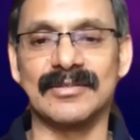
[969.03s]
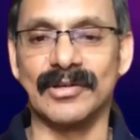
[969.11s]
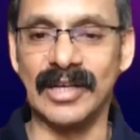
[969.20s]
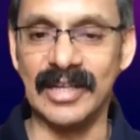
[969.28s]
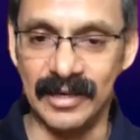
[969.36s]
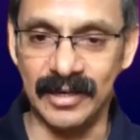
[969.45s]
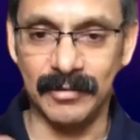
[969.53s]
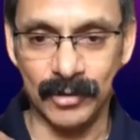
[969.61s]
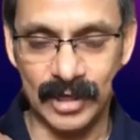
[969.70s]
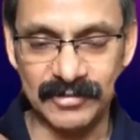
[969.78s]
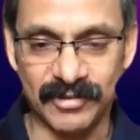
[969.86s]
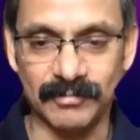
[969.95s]

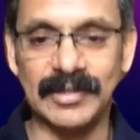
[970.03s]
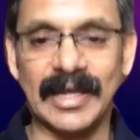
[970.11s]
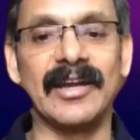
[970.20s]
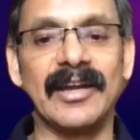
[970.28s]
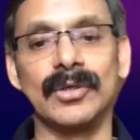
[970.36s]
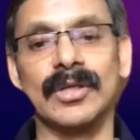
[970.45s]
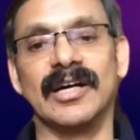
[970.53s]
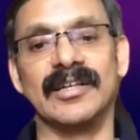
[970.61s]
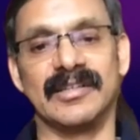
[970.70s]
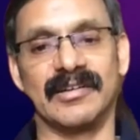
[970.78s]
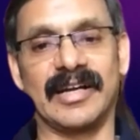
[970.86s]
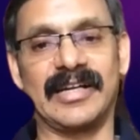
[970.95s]
Only from there you
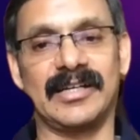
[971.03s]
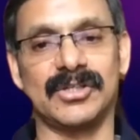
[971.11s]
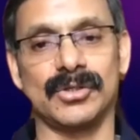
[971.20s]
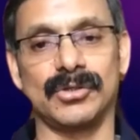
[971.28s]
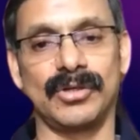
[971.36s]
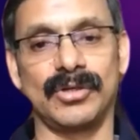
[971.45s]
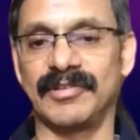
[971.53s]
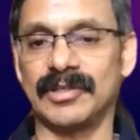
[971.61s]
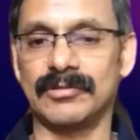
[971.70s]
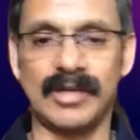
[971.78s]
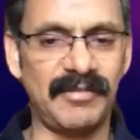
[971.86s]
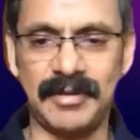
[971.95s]
learn, right? So even
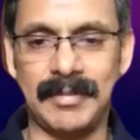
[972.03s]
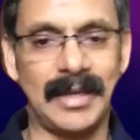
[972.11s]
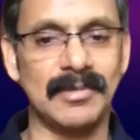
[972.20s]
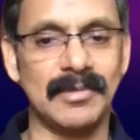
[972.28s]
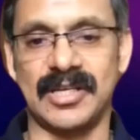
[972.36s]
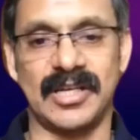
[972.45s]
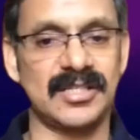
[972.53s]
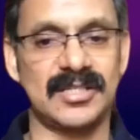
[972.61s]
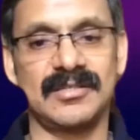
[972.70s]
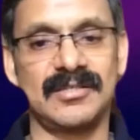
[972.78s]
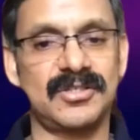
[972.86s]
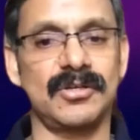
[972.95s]
today we make
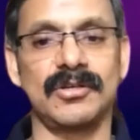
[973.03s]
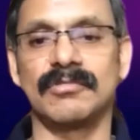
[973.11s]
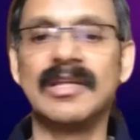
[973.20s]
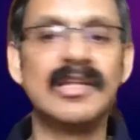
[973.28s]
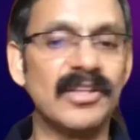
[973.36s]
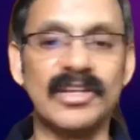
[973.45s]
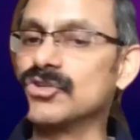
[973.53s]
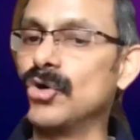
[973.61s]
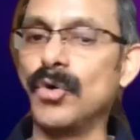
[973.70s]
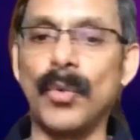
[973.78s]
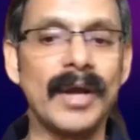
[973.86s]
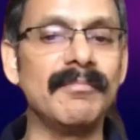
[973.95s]
mistakes. So there's
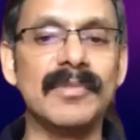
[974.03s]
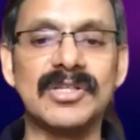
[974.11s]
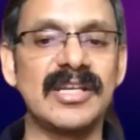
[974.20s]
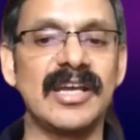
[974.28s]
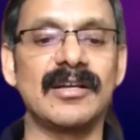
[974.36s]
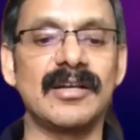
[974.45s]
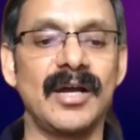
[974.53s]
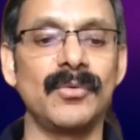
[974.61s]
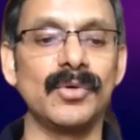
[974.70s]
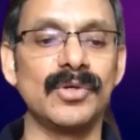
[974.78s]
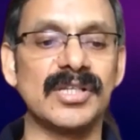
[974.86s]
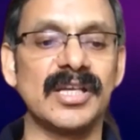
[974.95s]
no one mistake, I
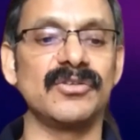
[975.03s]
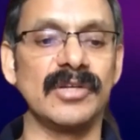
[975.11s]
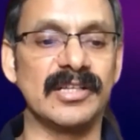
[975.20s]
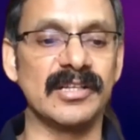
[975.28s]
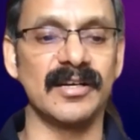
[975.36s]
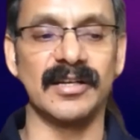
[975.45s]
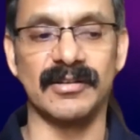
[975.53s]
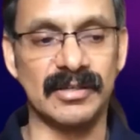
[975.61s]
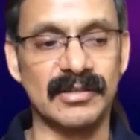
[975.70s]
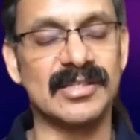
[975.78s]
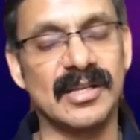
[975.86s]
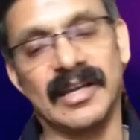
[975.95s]
would say, Junita.
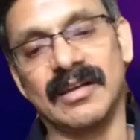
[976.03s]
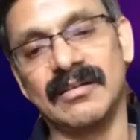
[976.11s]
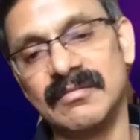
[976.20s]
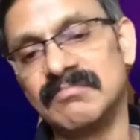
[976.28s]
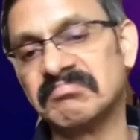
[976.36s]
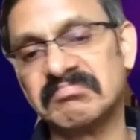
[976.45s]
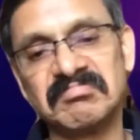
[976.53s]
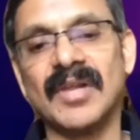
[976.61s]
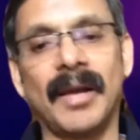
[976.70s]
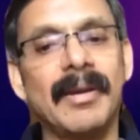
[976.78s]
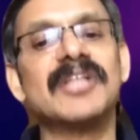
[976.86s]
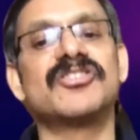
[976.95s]
It's like
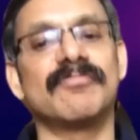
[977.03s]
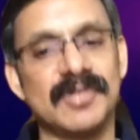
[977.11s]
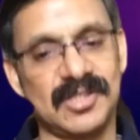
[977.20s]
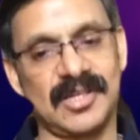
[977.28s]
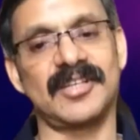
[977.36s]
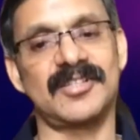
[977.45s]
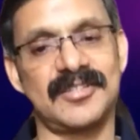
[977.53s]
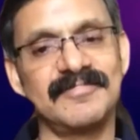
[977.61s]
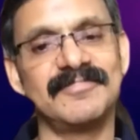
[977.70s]
a bunch of mistakes.